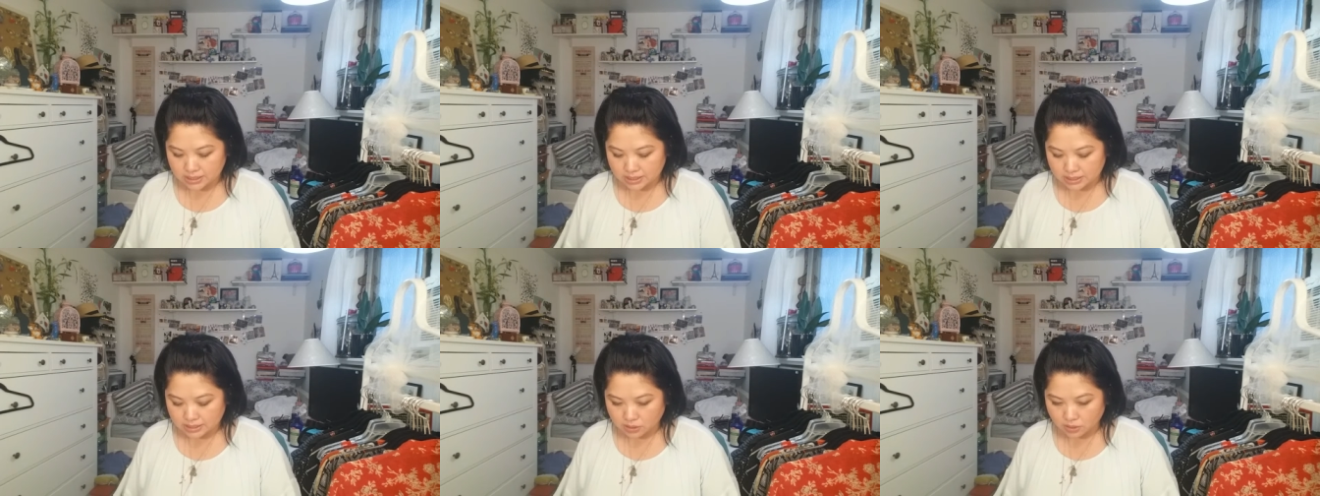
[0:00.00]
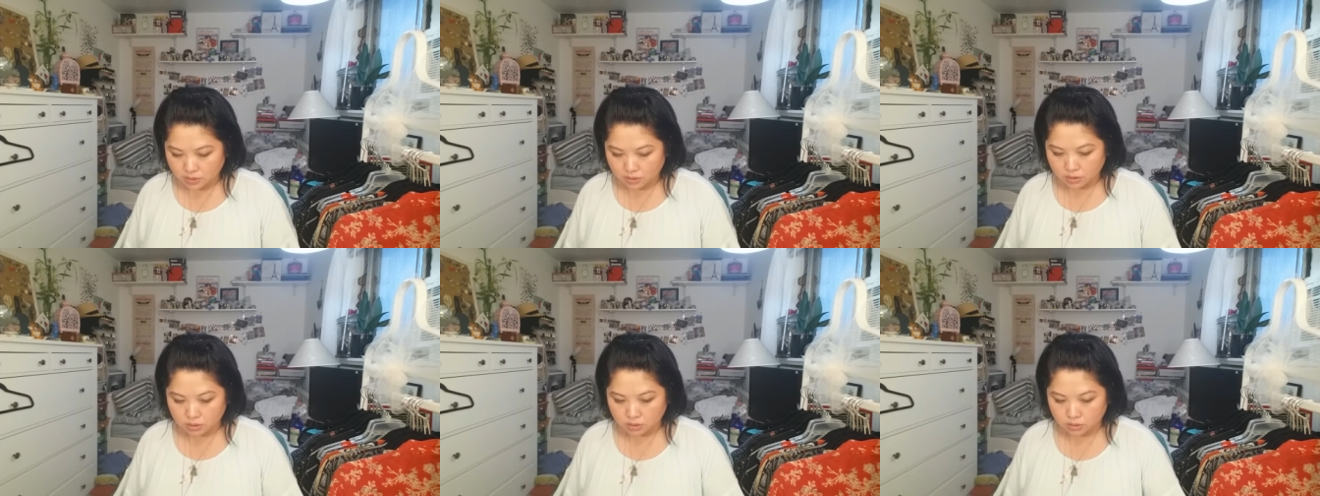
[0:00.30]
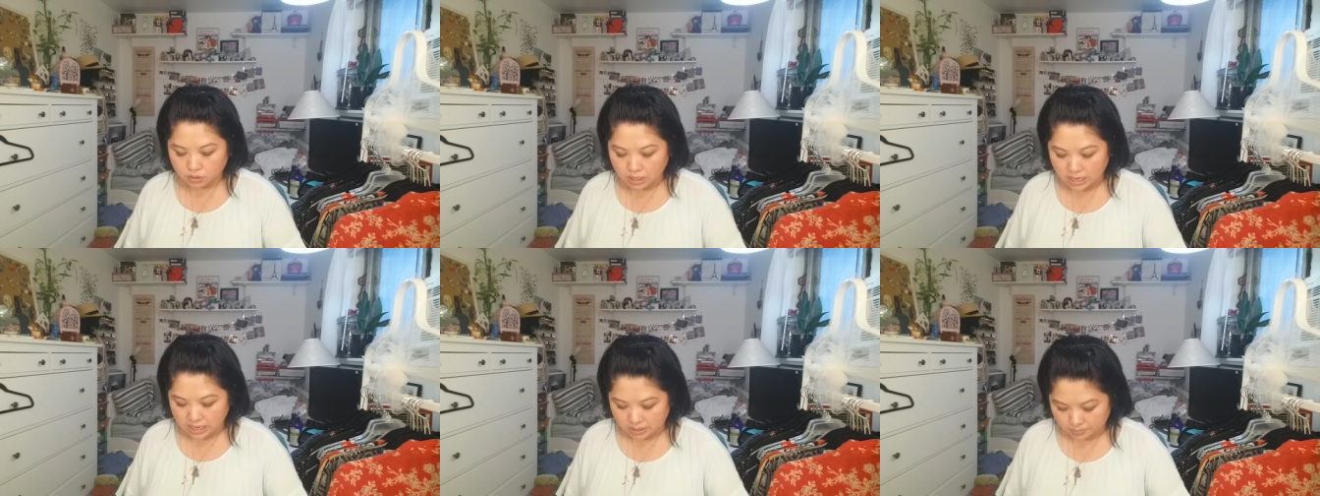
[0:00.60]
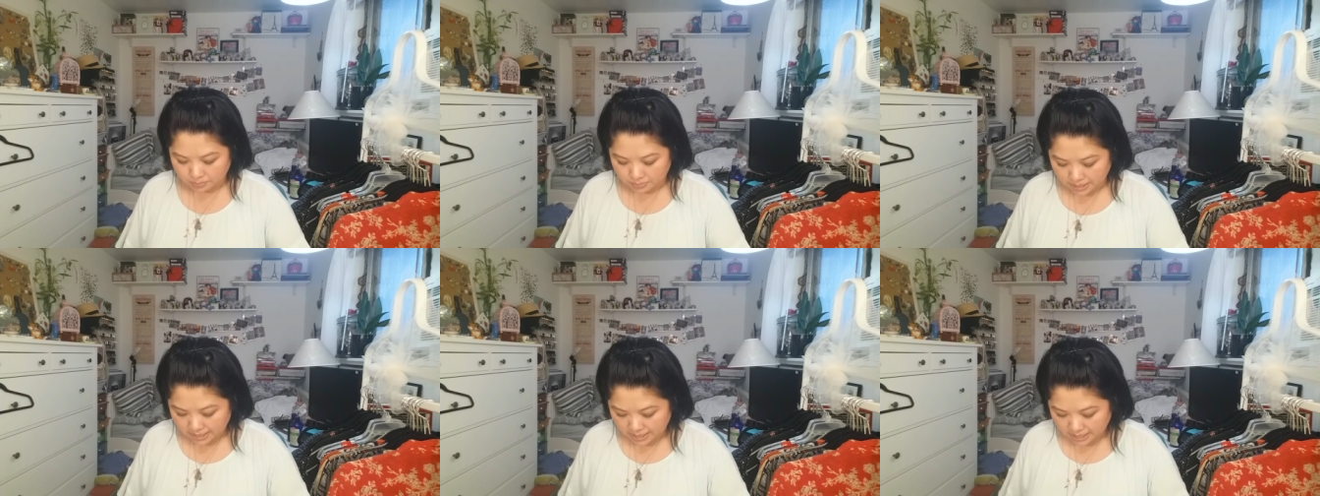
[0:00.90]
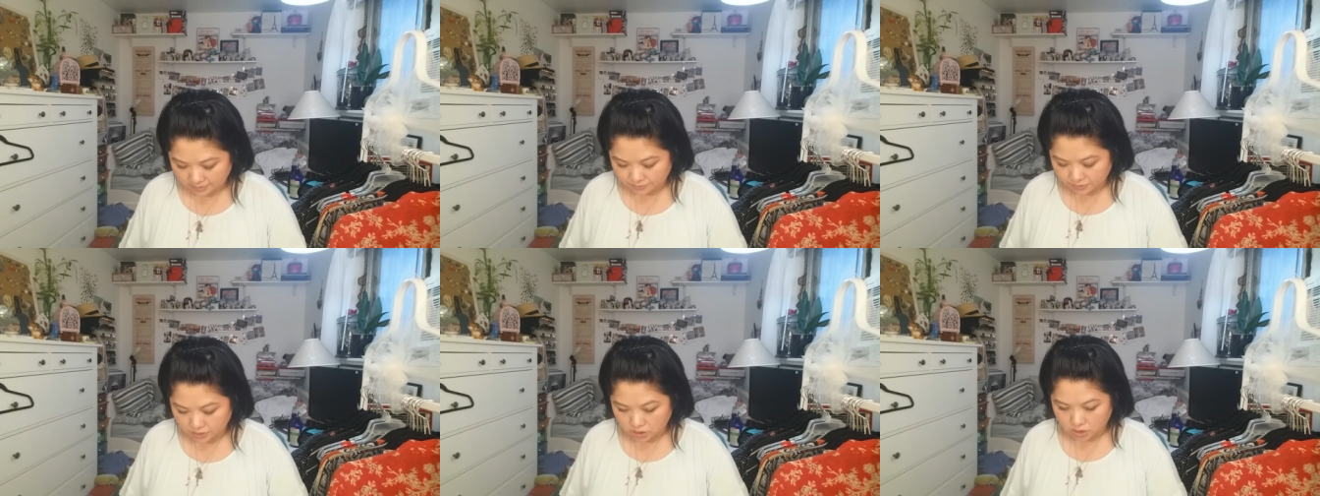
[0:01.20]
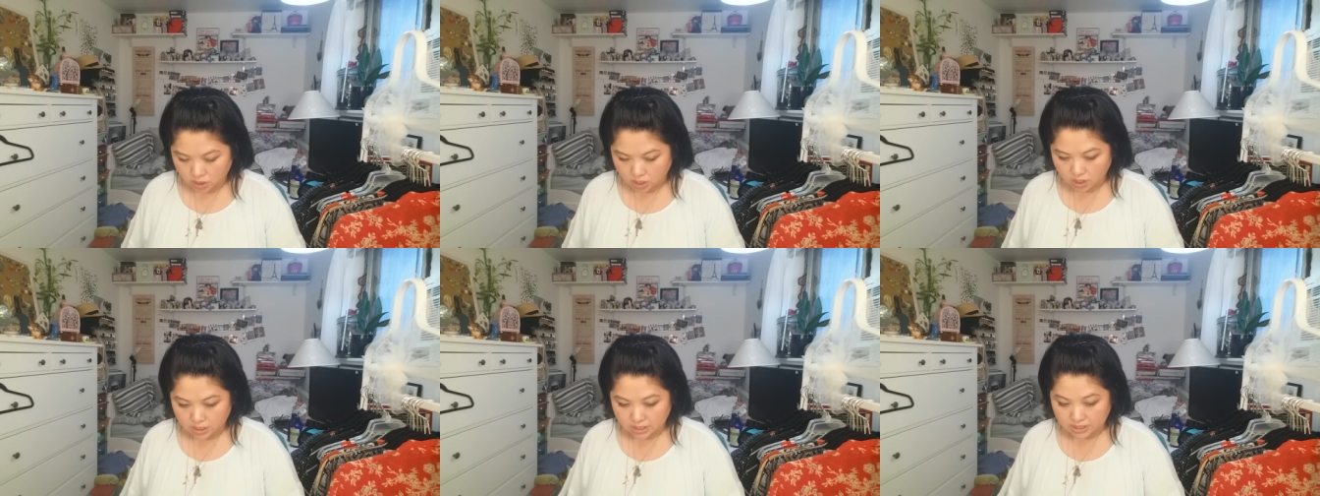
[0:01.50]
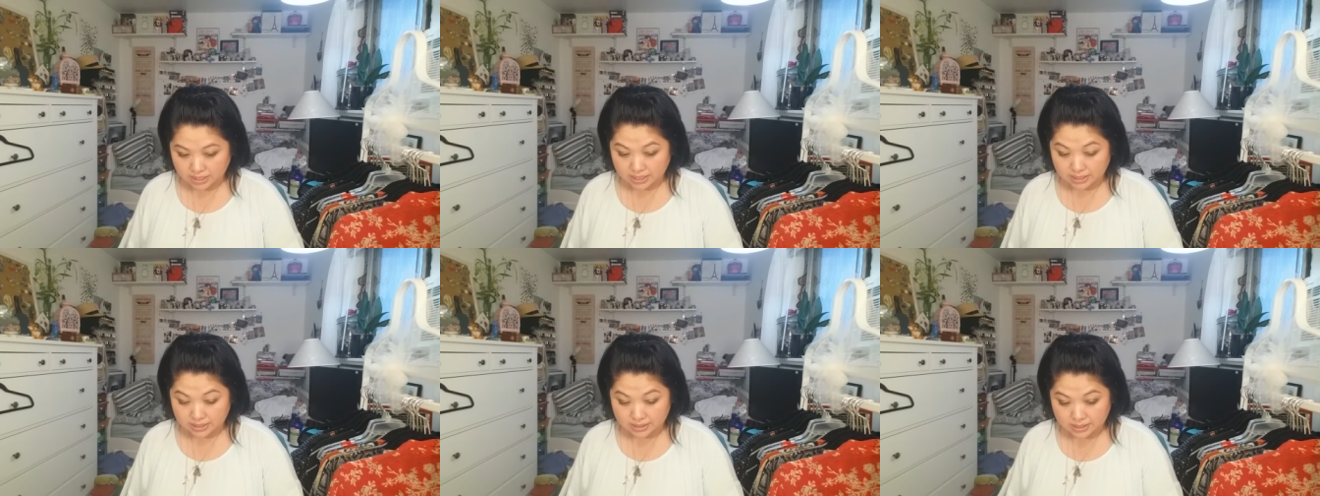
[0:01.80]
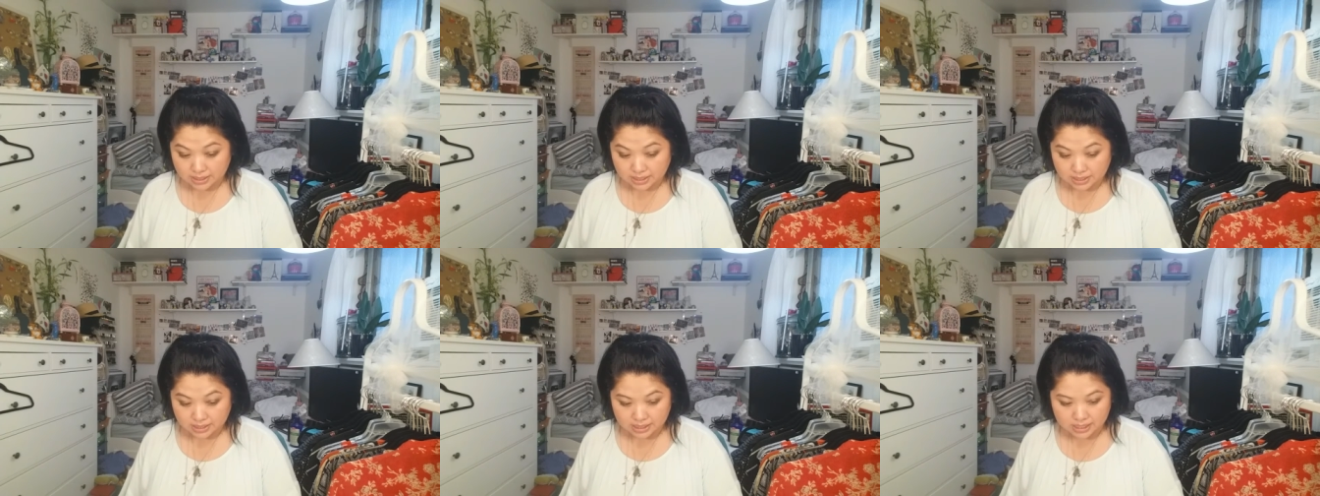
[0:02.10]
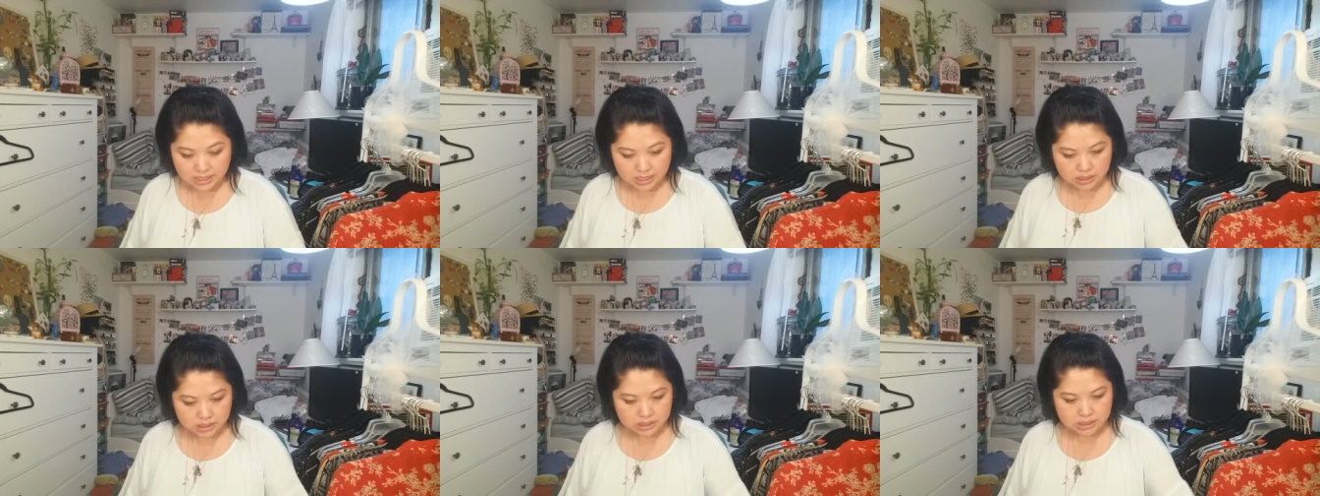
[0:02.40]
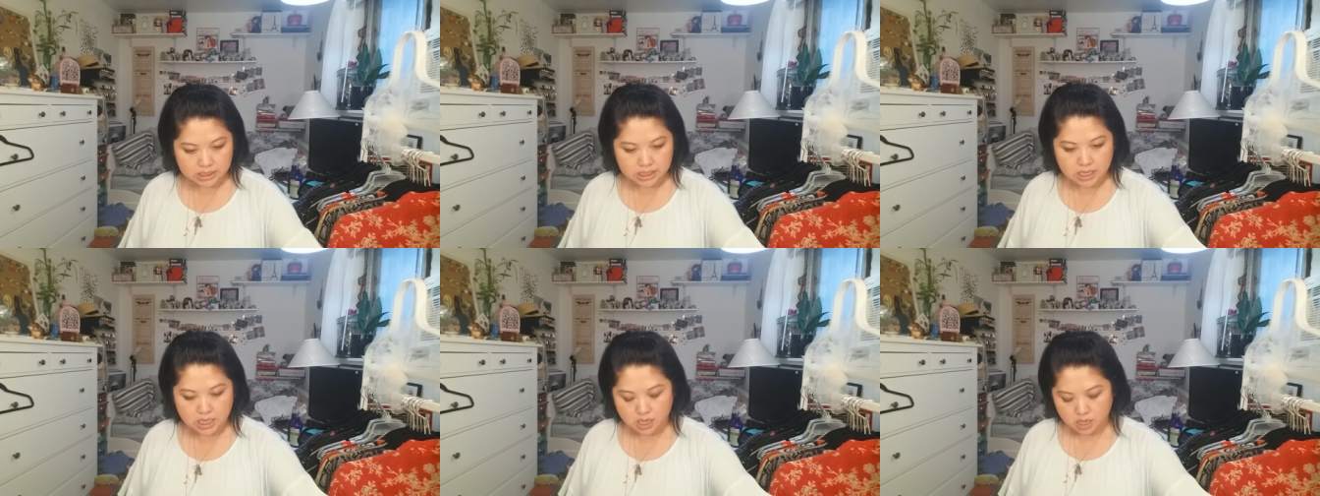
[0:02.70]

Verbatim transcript: so I might have to start condensing this.